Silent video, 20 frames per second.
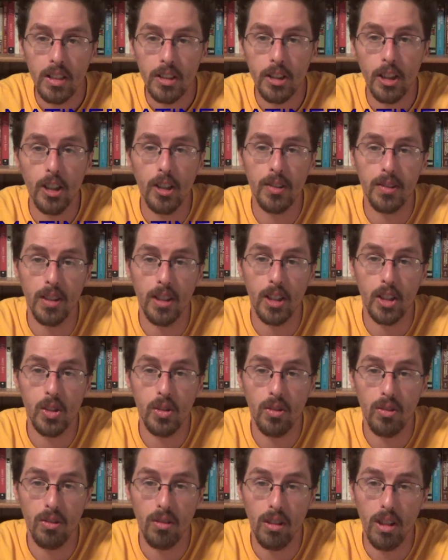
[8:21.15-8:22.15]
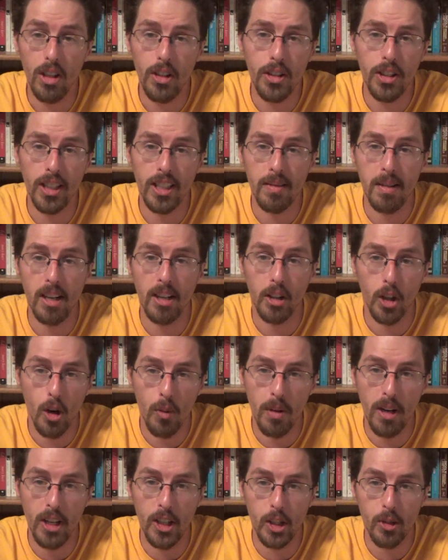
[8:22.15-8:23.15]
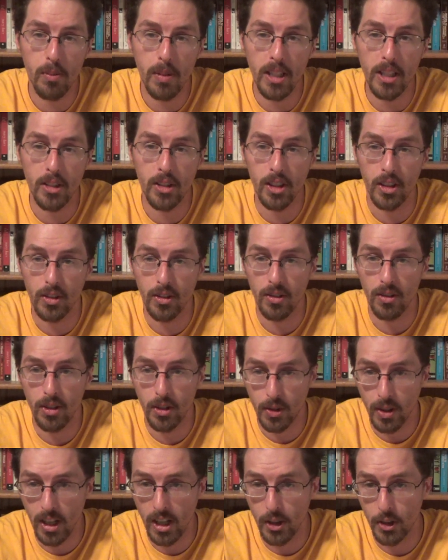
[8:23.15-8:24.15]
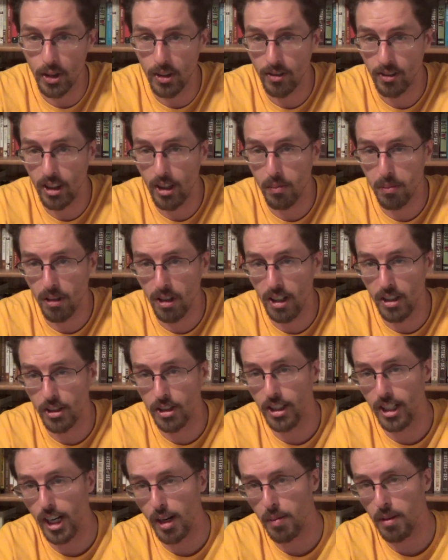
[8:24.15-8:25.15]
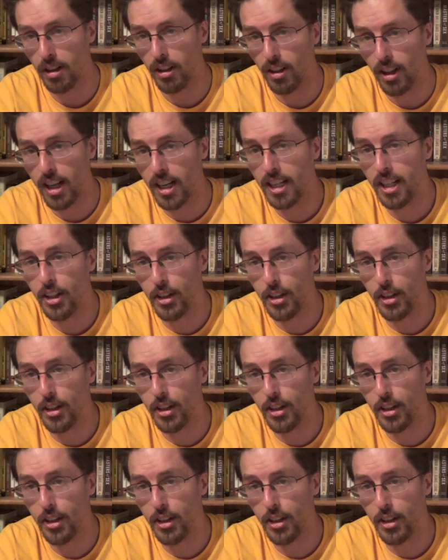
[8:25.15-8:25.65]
So, folks, what did you think about Nobody Speaks, The Trials of the Free Press? Did you happen to like it?